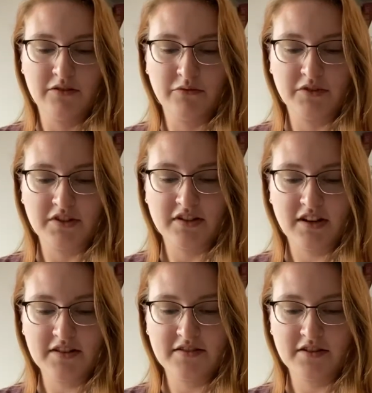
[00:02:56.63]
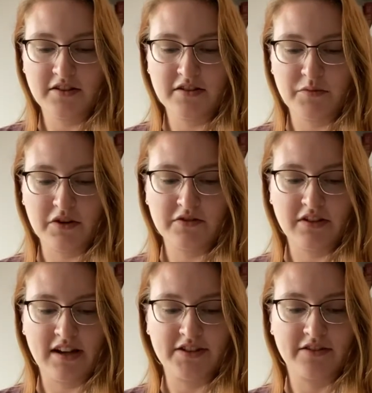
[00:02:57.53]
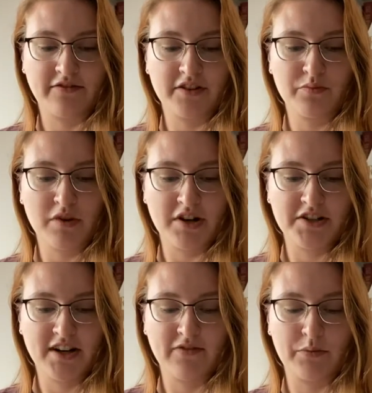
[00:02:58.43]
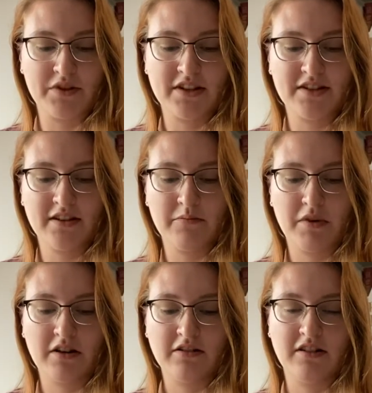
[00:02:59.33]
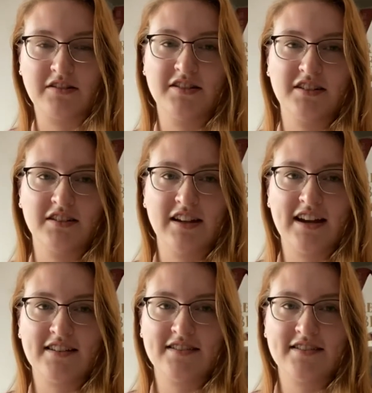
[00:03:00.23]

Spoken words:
we'll discuss during tomorrow's class your first project for presenting a monologue to the class.